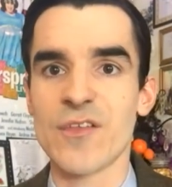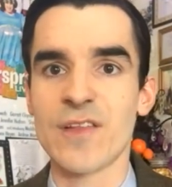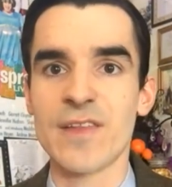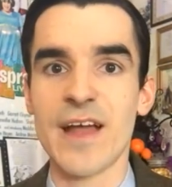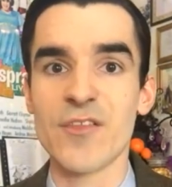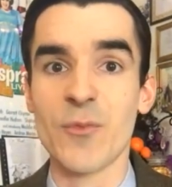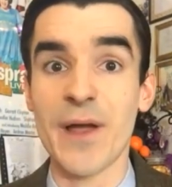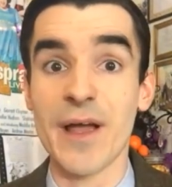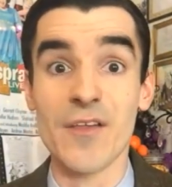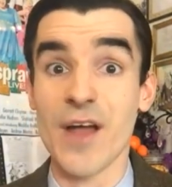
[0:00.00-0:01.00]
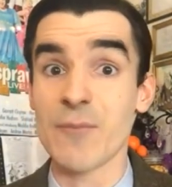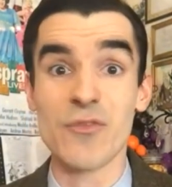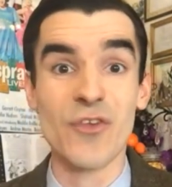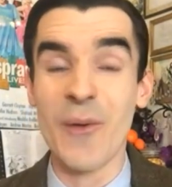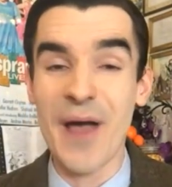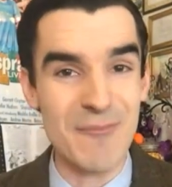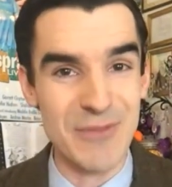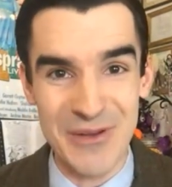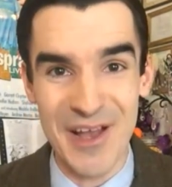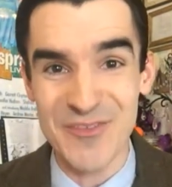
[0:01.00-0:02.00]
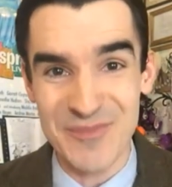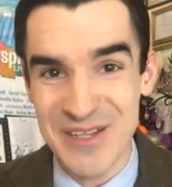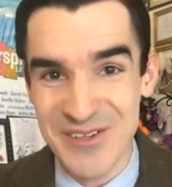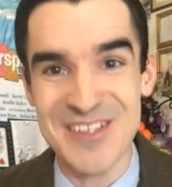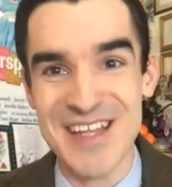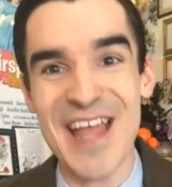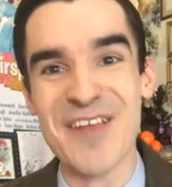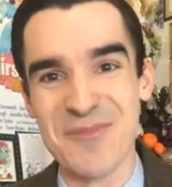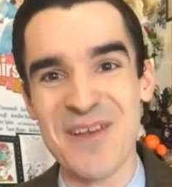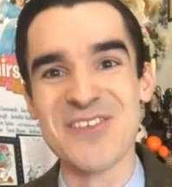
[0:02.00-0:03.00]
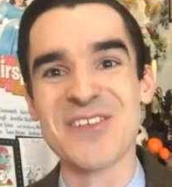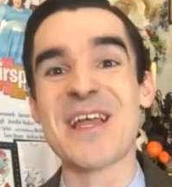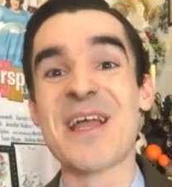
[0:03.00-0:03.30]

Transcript: and that's why I, am so happy you asked me here today, especially